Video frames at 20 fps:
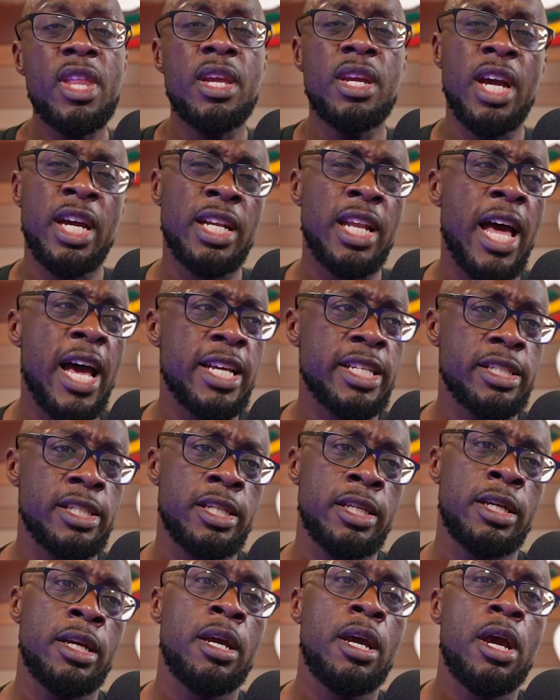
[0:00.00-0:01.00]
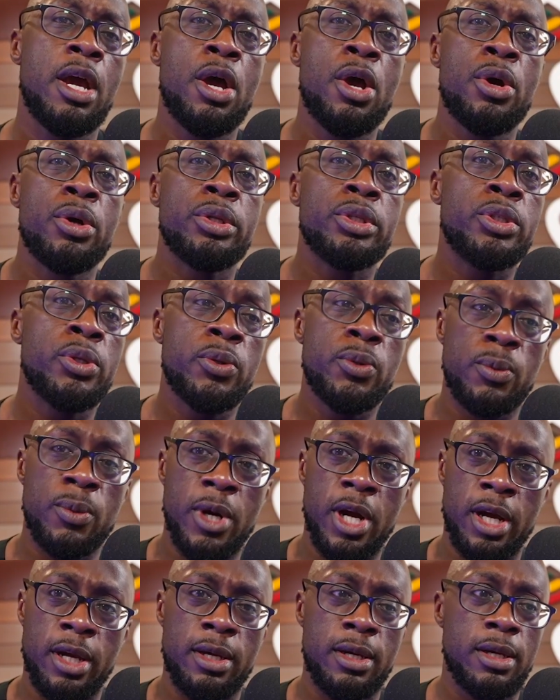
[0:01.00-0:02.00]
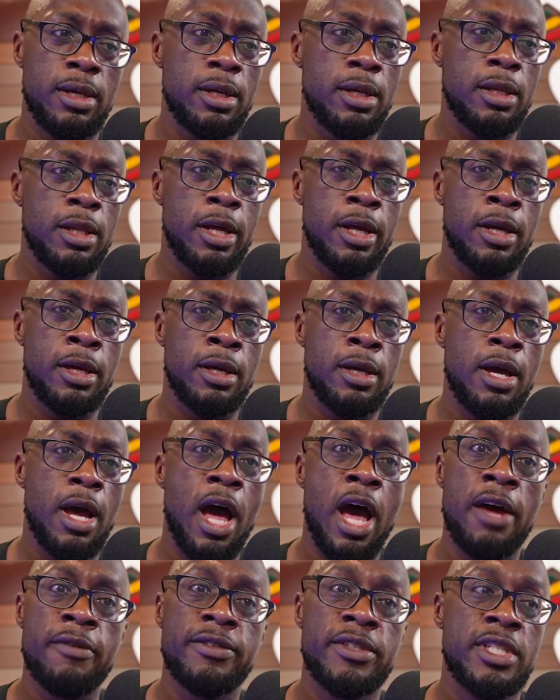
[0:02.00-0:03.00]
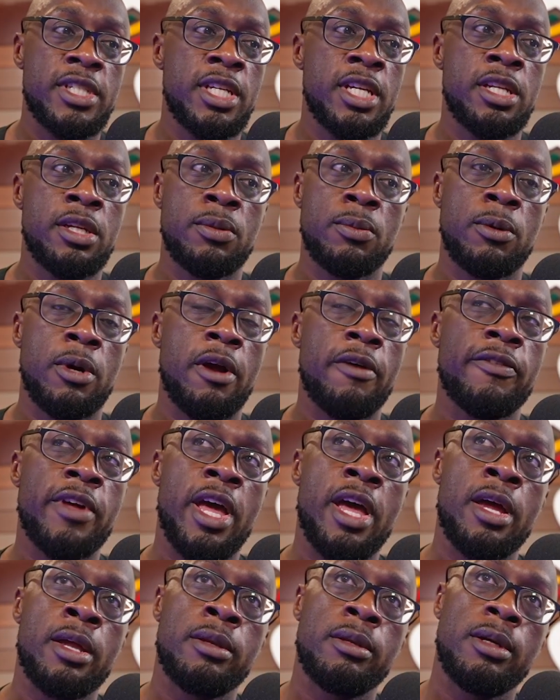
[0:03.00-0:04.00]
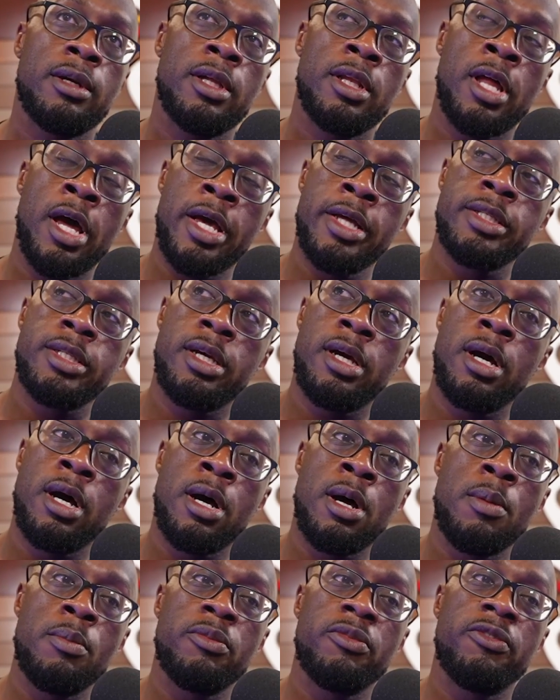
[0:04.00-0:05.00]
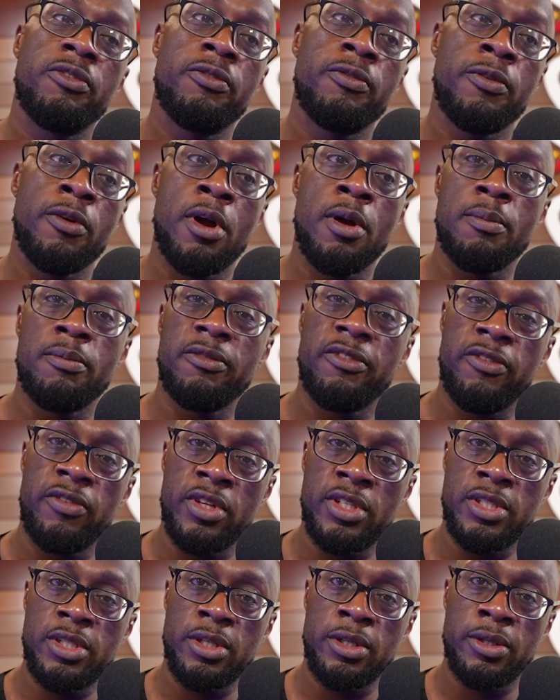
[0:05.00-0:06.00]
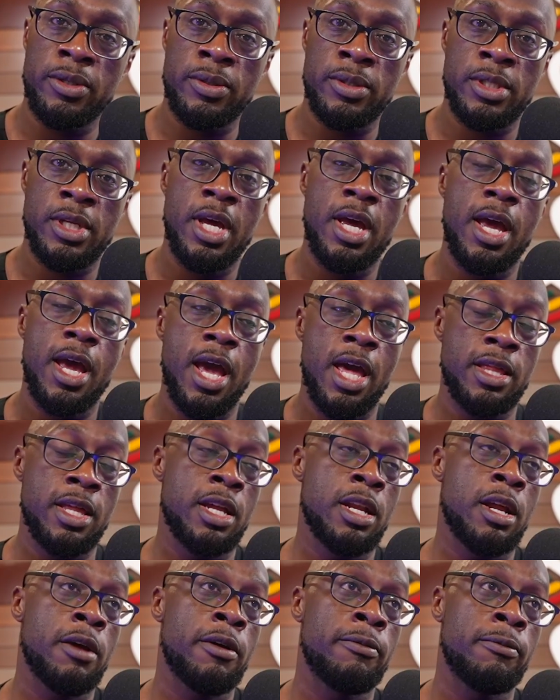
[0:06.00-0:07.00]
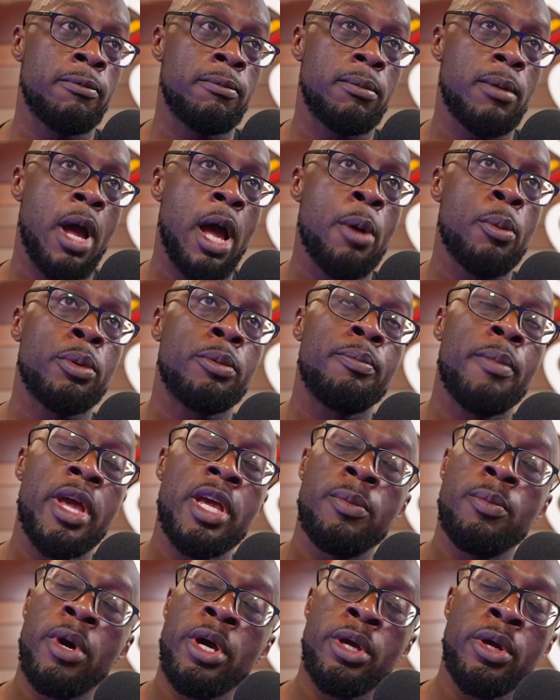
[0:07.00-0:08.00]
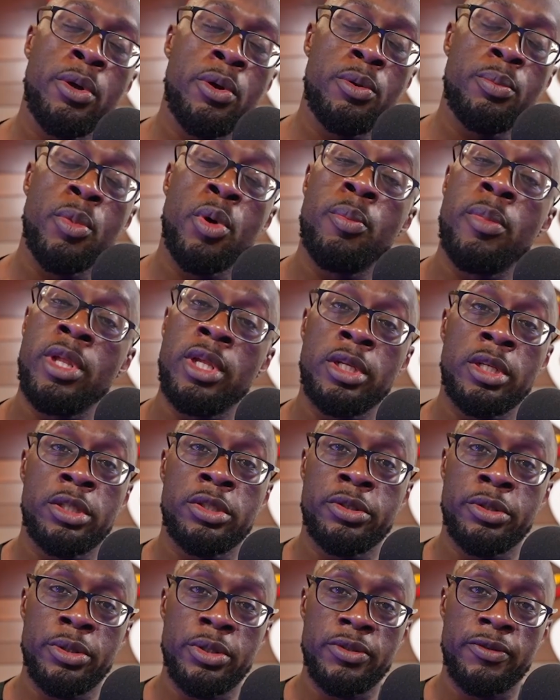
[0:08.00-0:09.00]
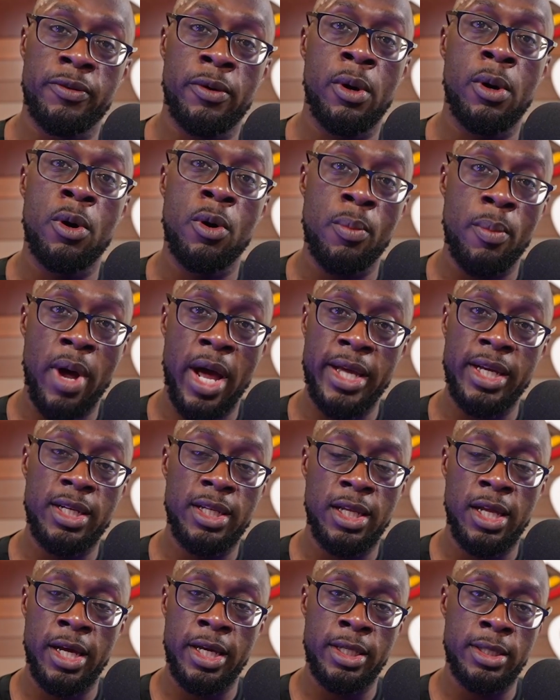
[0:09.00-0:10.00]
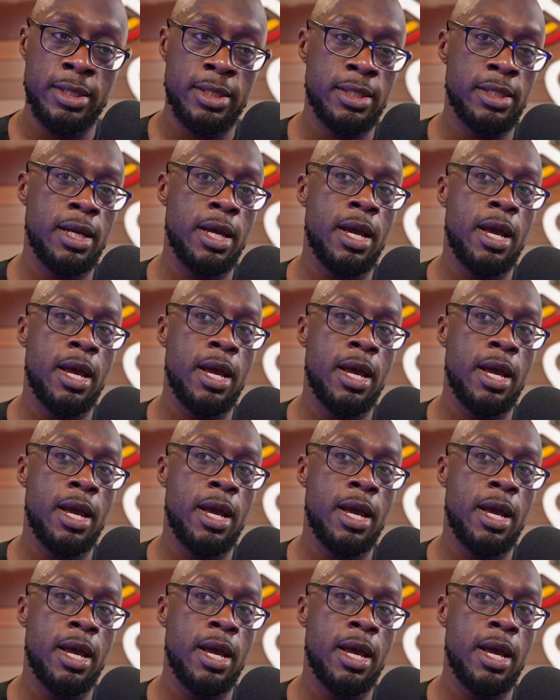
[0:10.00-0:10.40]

And lastly, do the work. I've seen it where I've had clients come from physios, and then I would make my own mobility drills for all my clients.